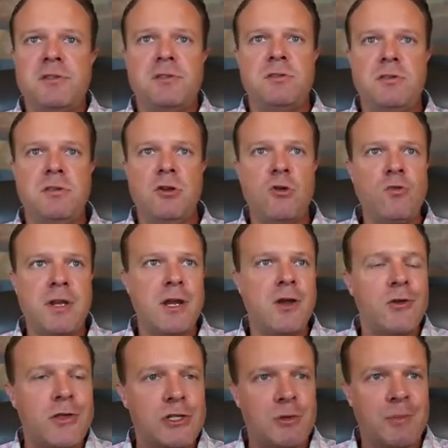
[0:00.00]
You don't
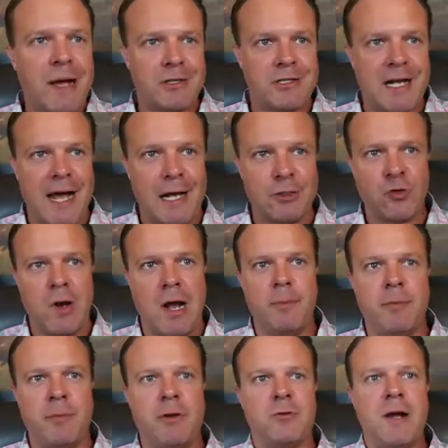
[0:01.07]
hear this about
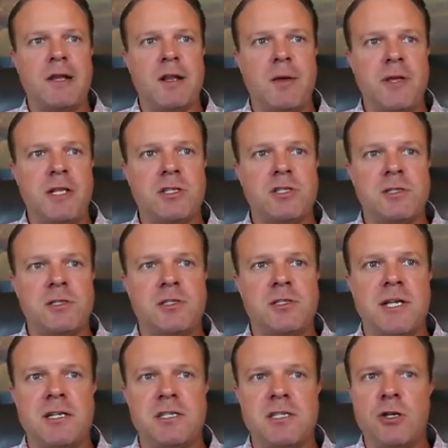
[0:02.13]
TaskRabbit, right? I mean,
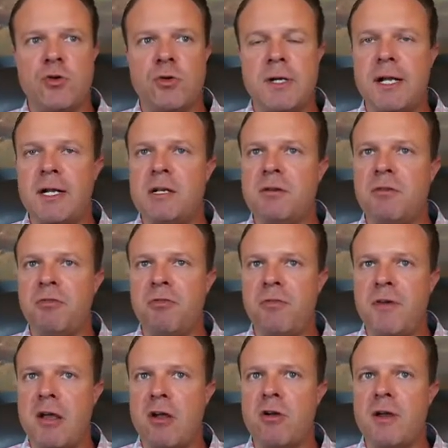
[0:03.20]
Stacy created a
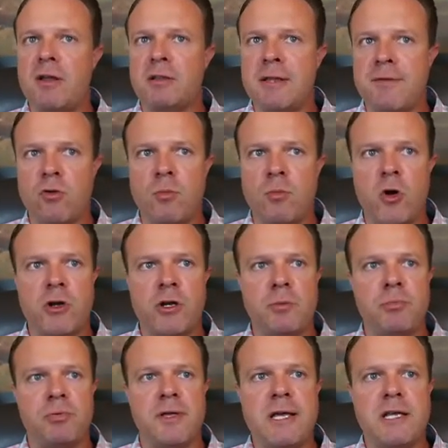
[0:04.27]
fair and level
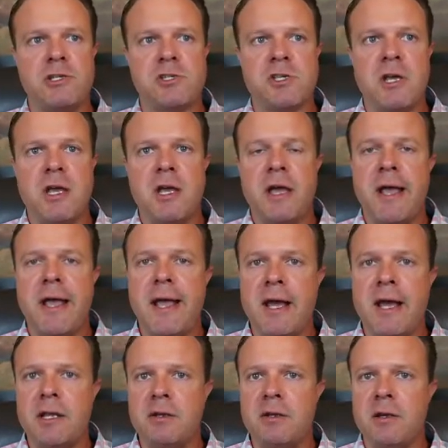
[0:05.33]
marketplace,
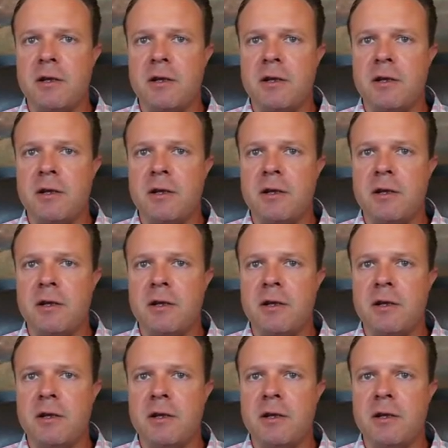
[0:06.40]
and